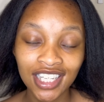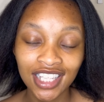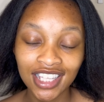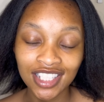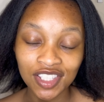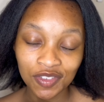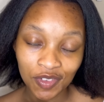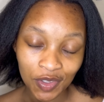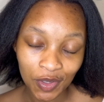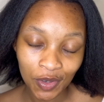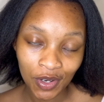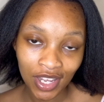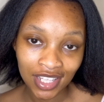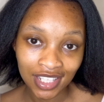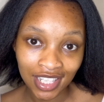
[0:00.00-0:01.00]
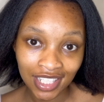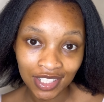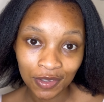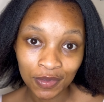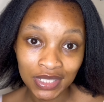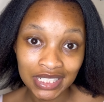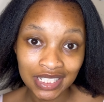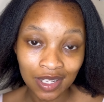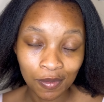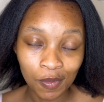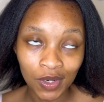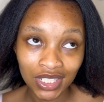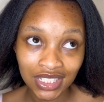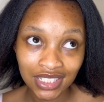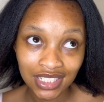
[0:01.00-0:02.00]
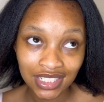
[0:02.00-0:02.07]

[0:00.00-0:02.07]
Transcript: this video and that it was somewhat